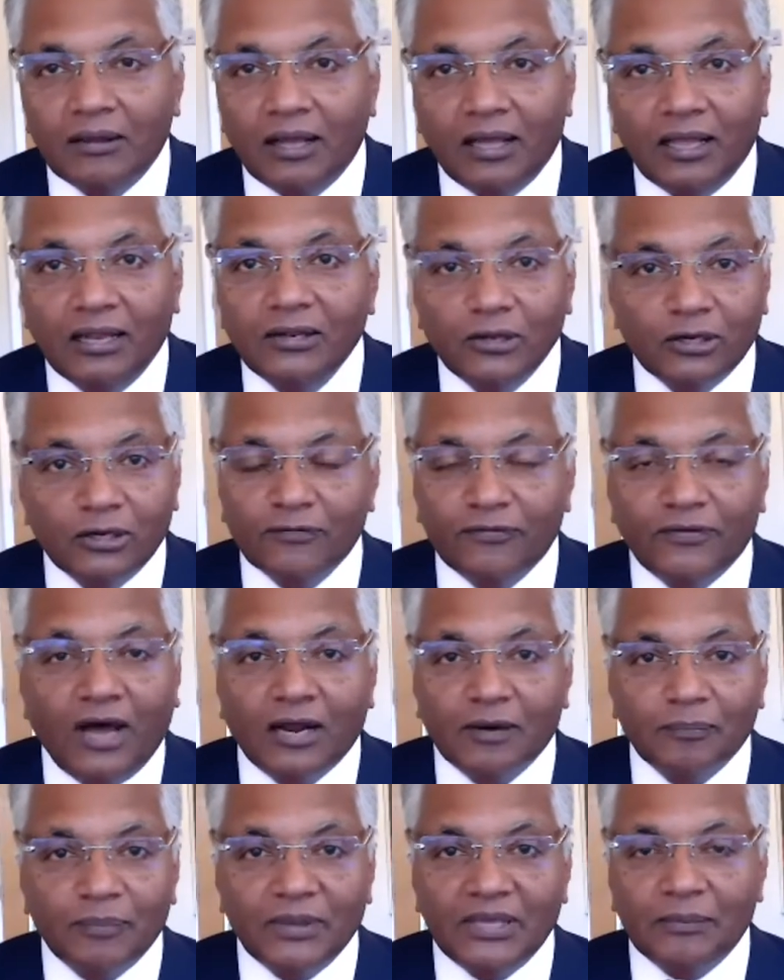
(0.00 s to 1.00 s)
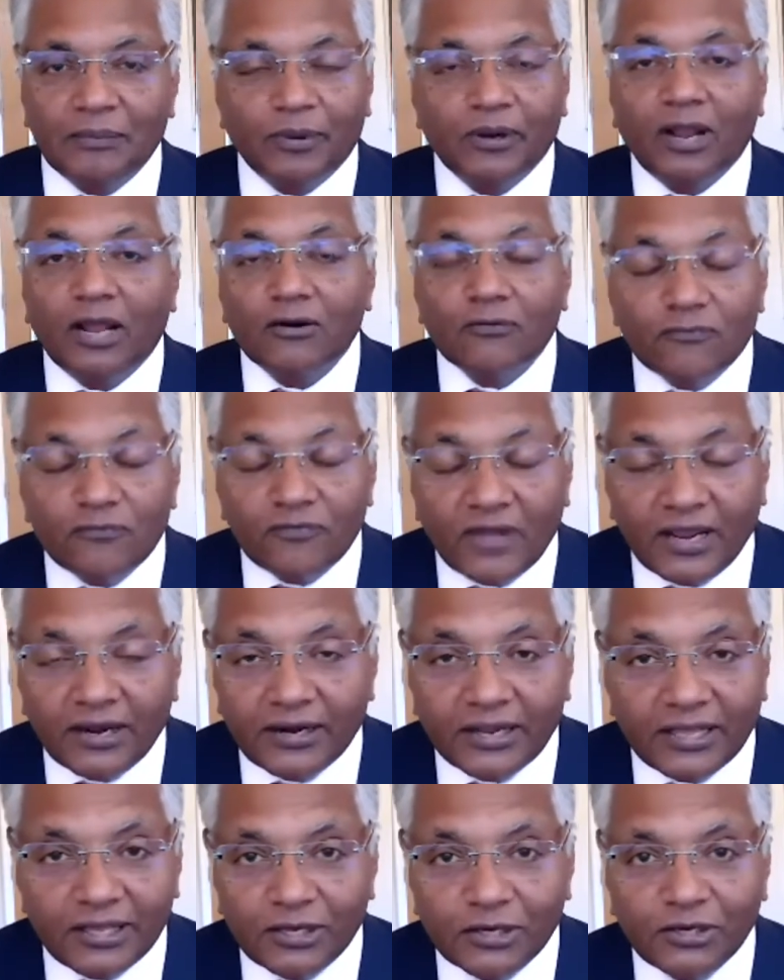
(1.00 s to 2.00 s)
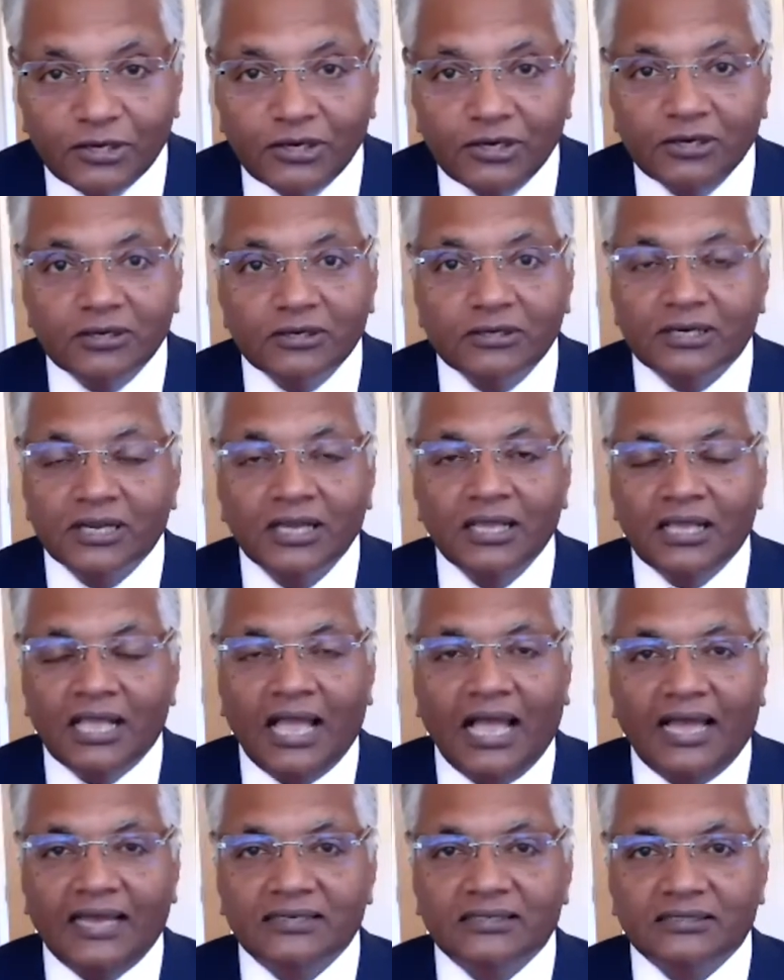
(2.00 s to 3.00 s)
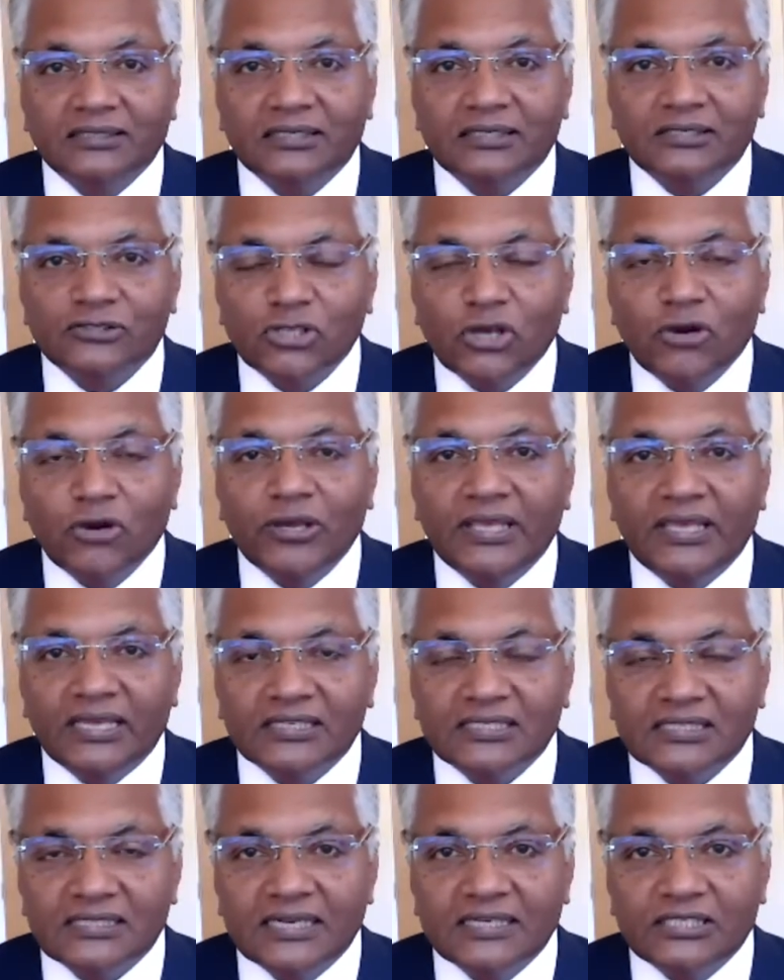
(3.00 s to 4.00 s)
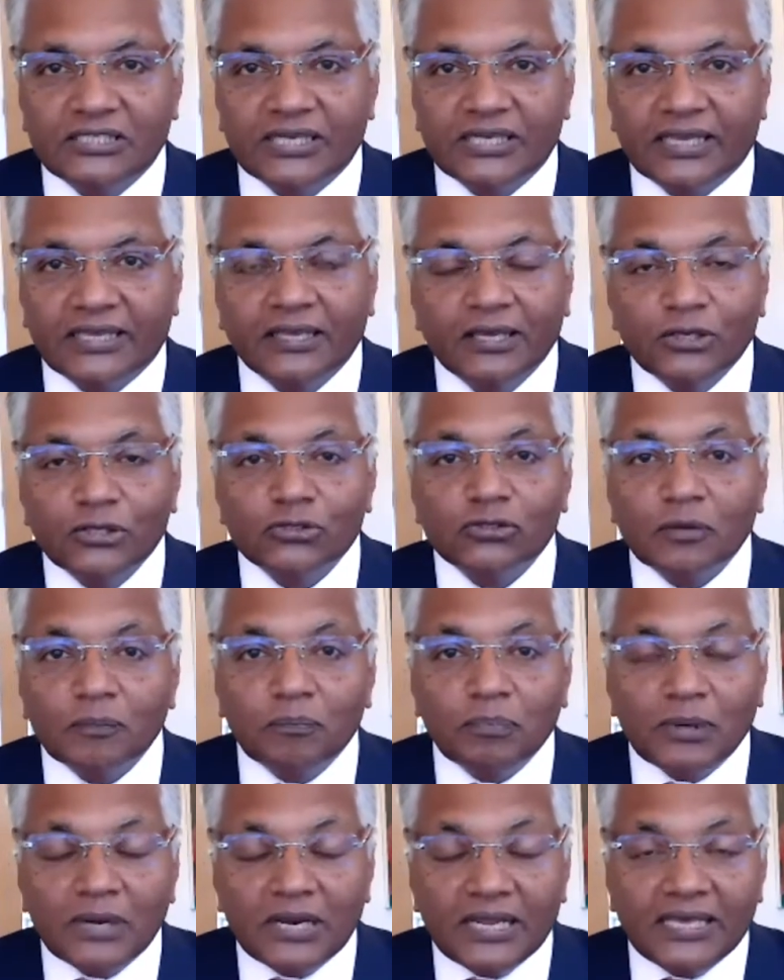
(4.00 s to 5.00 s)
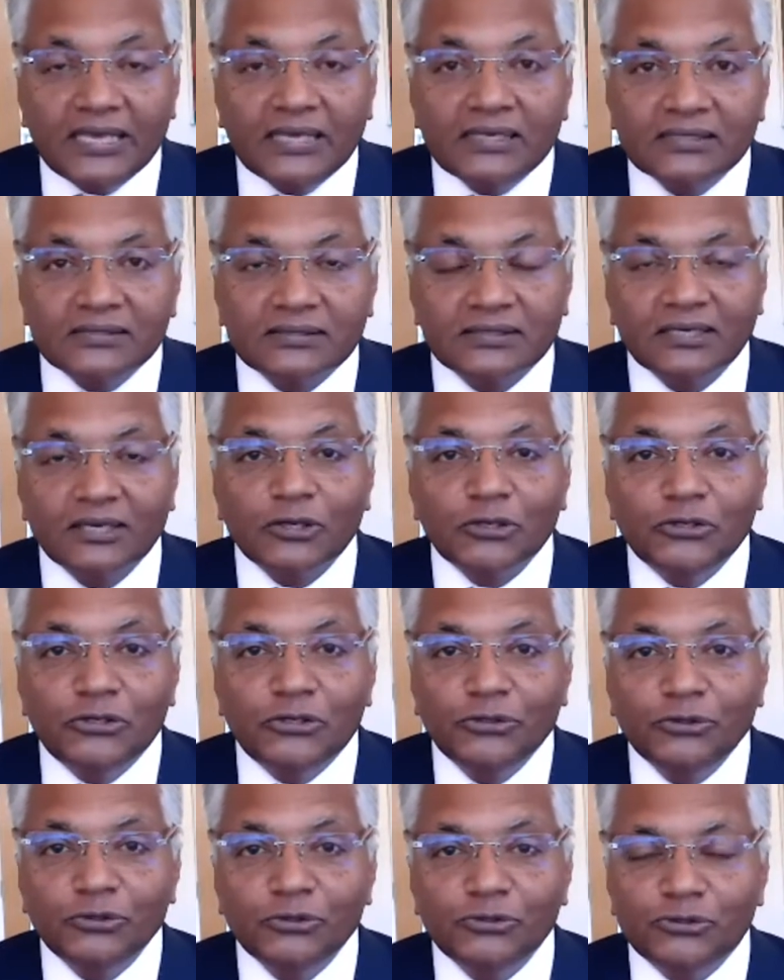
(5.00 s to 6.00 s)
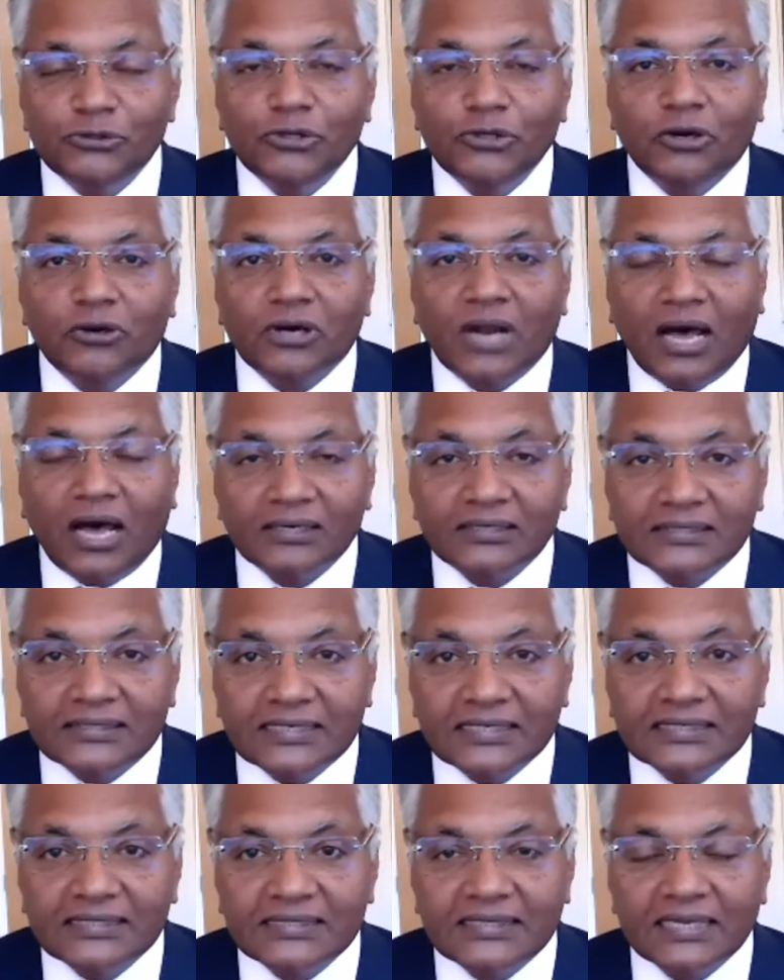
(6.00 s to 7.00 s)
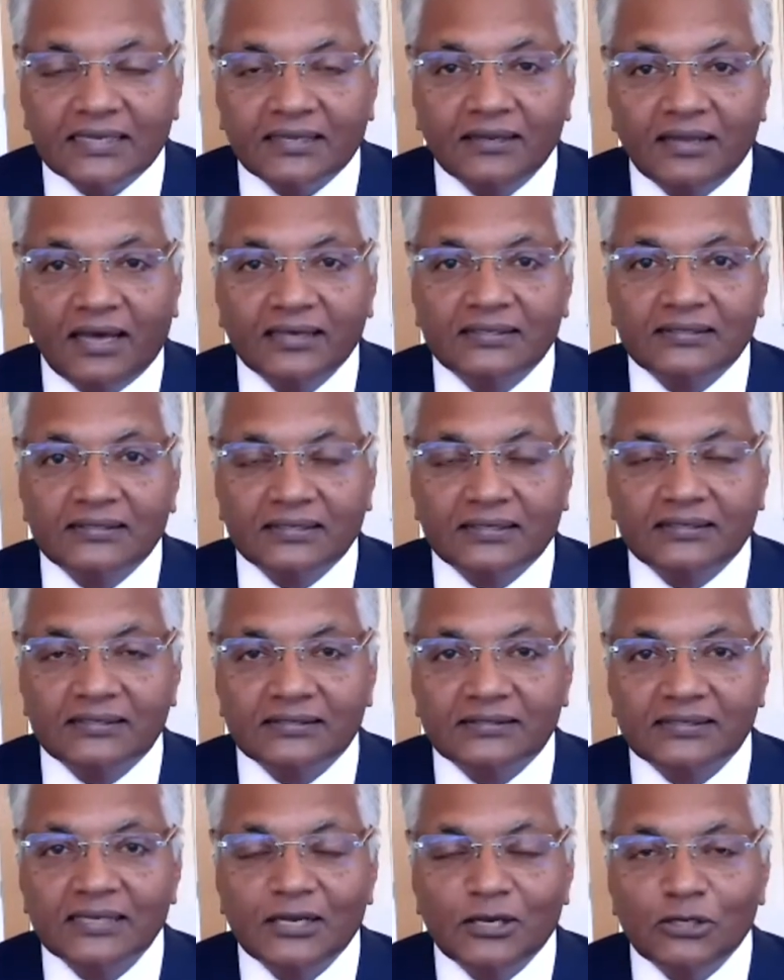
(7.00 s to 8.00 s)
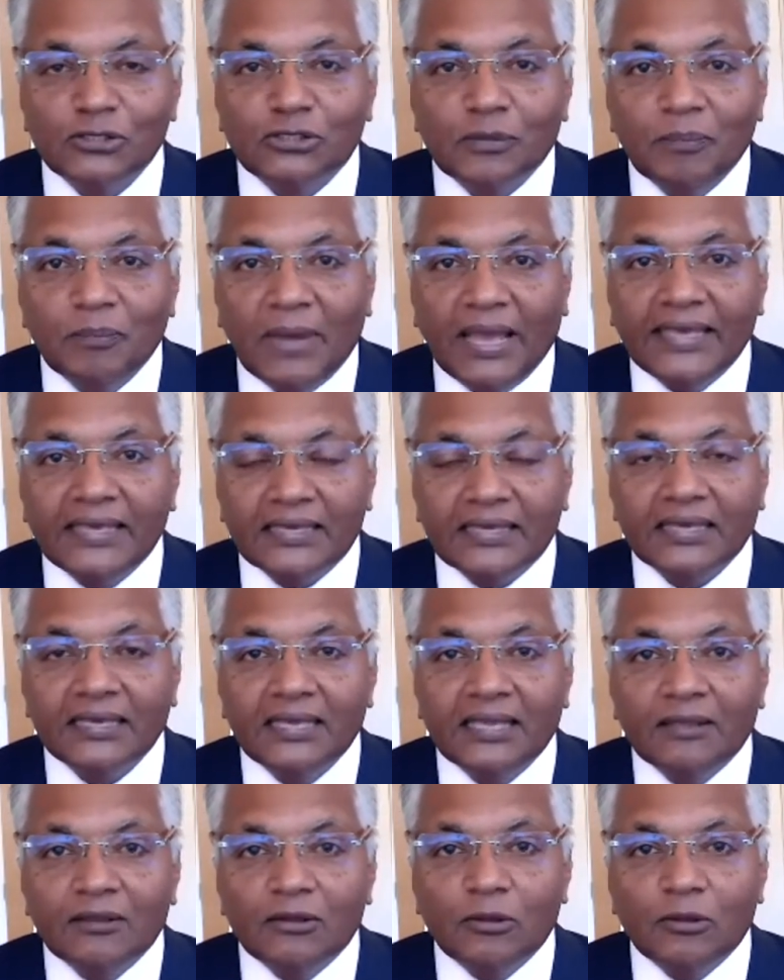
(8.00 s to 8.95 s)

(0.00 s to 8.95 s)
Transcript: a lot of our people are very good at sewing and stitching so please use your artistic license to make